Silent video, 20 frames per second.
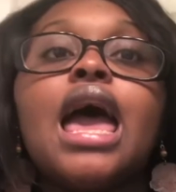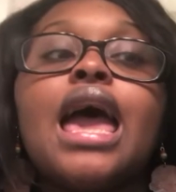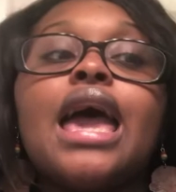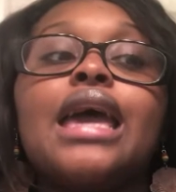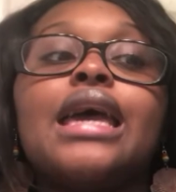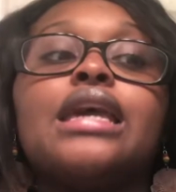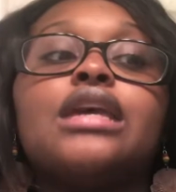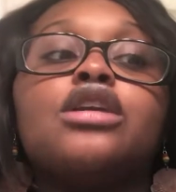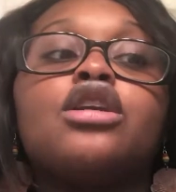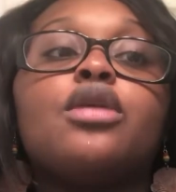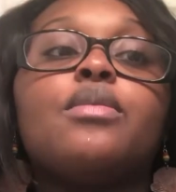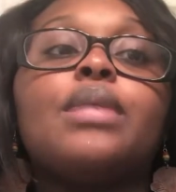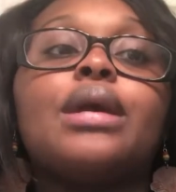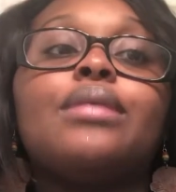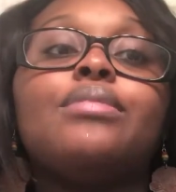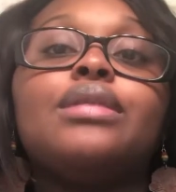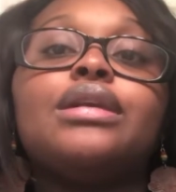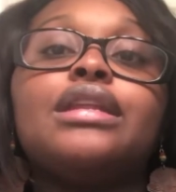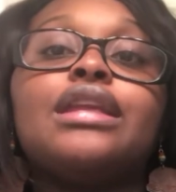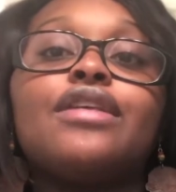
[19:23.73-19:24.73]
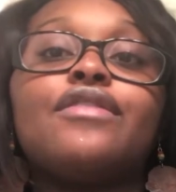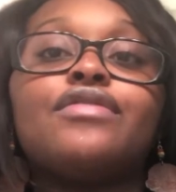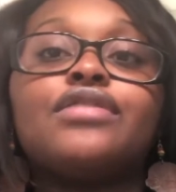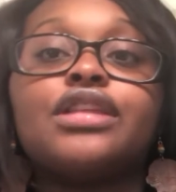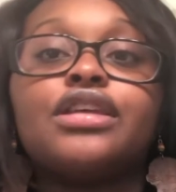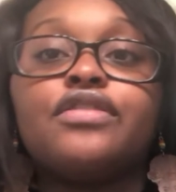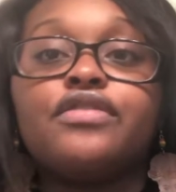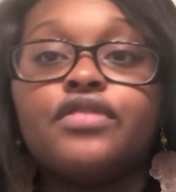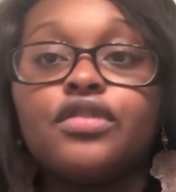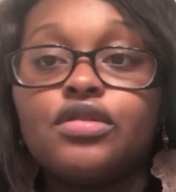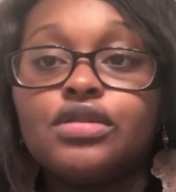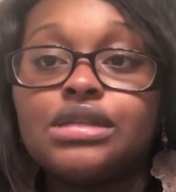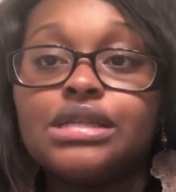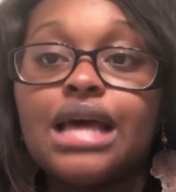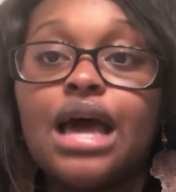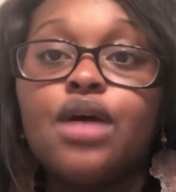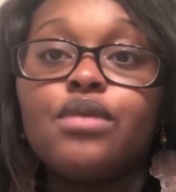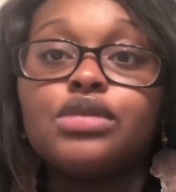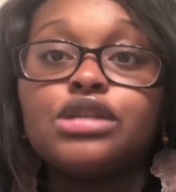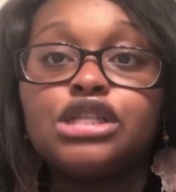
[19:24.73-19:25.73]
And your baby definitely feels
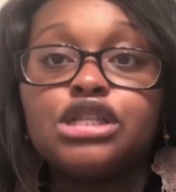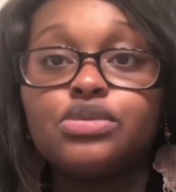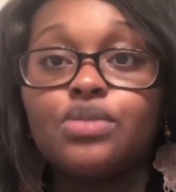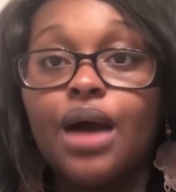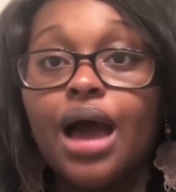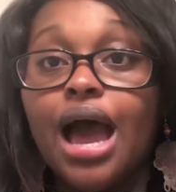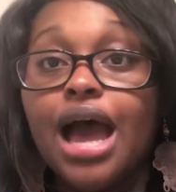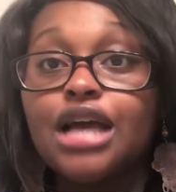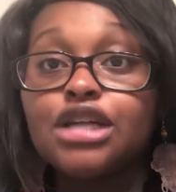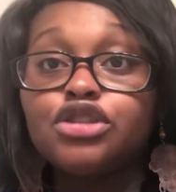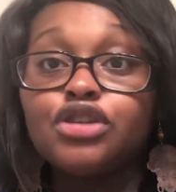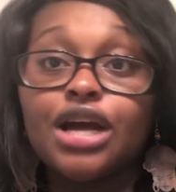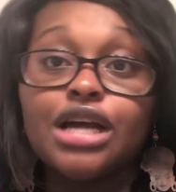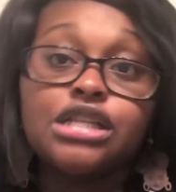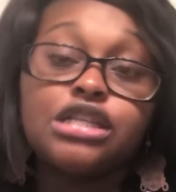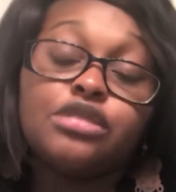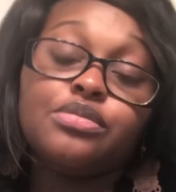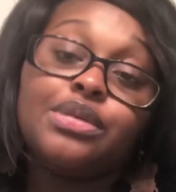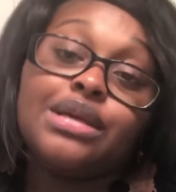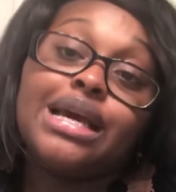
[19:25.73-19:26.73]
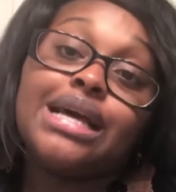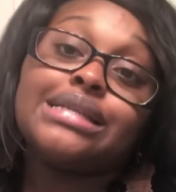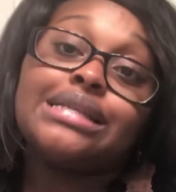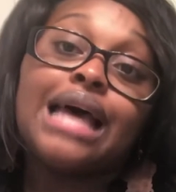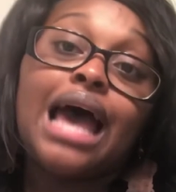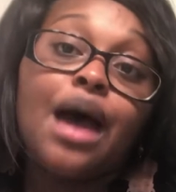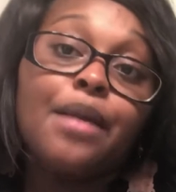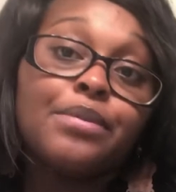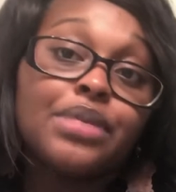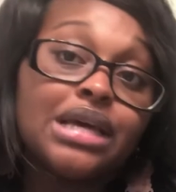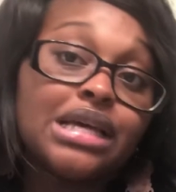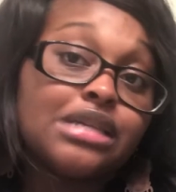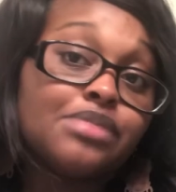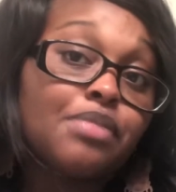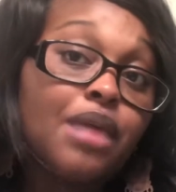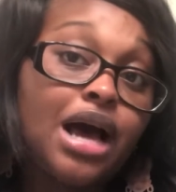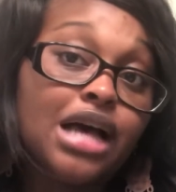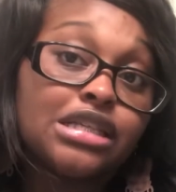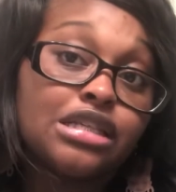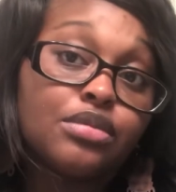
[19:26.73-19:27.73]
that, which is why I try to be as happy as
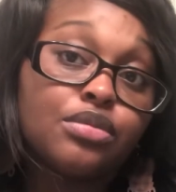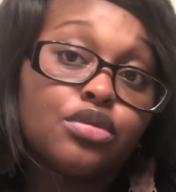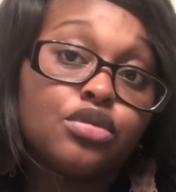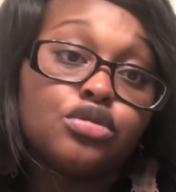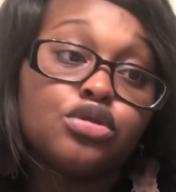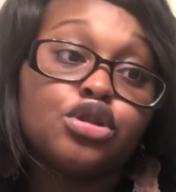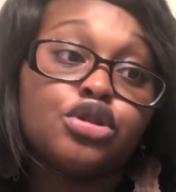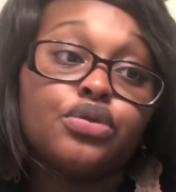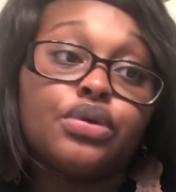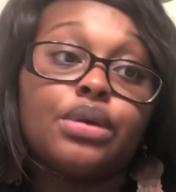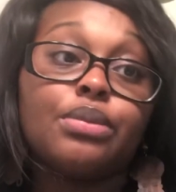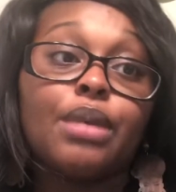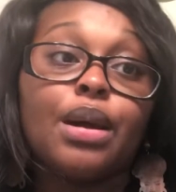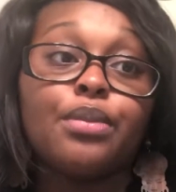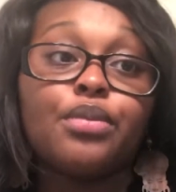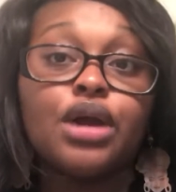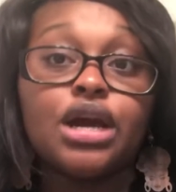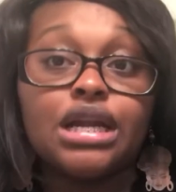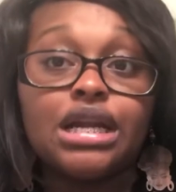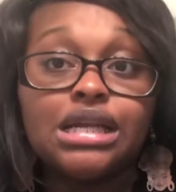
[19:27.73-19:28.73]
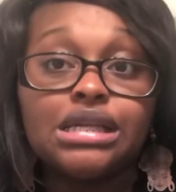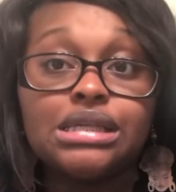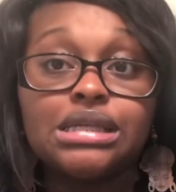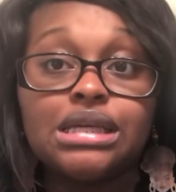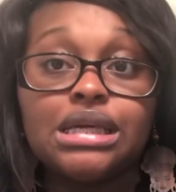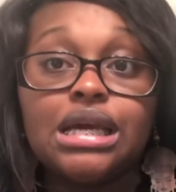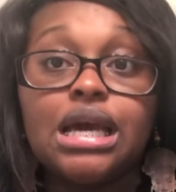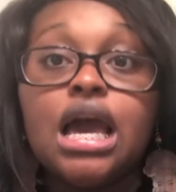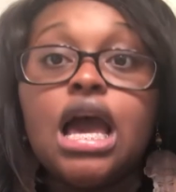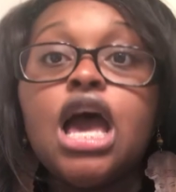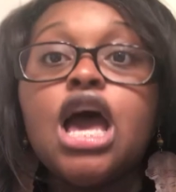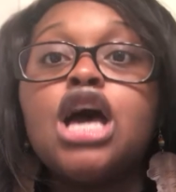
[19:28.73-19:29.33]
possible during my pregnancy.